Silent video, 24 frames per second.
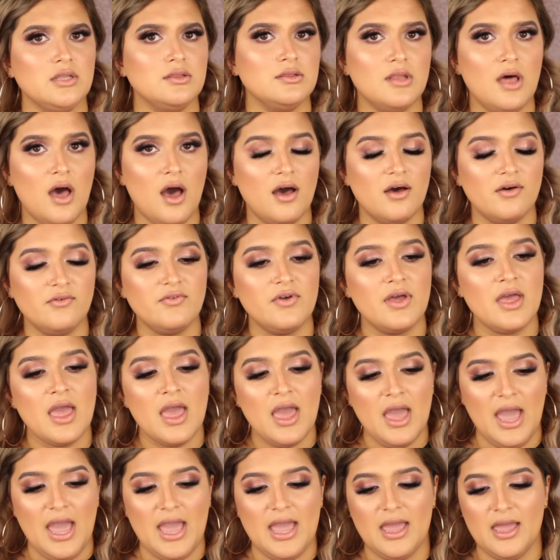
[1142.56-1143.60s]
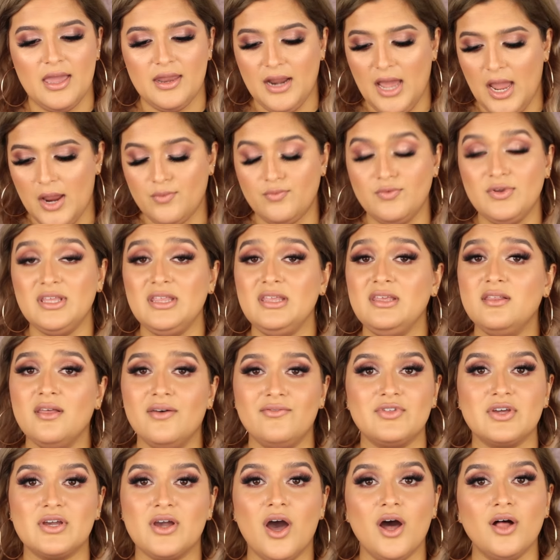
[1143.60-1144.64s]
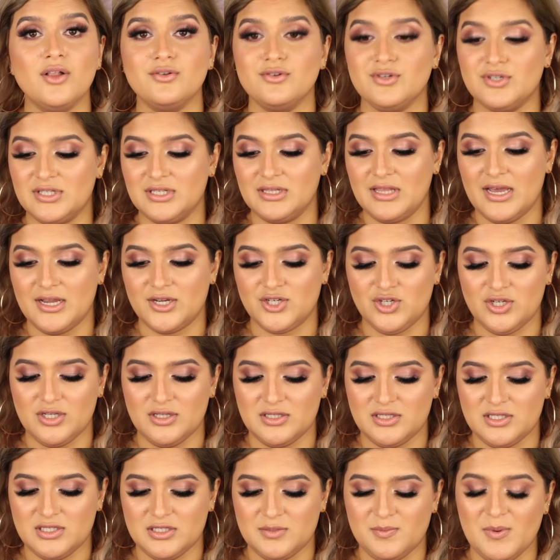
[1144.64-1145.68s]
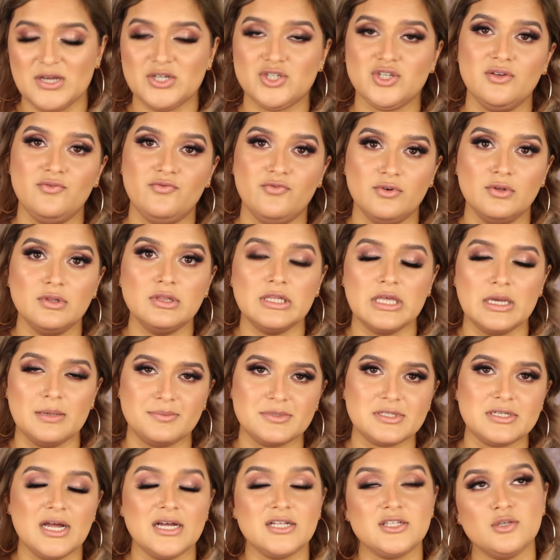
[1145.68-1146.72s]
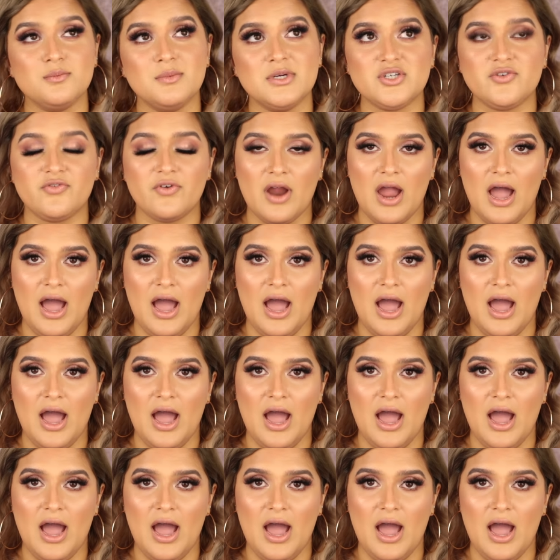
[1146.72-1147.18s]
love, and I really love the color selections, especially for lips, not so much for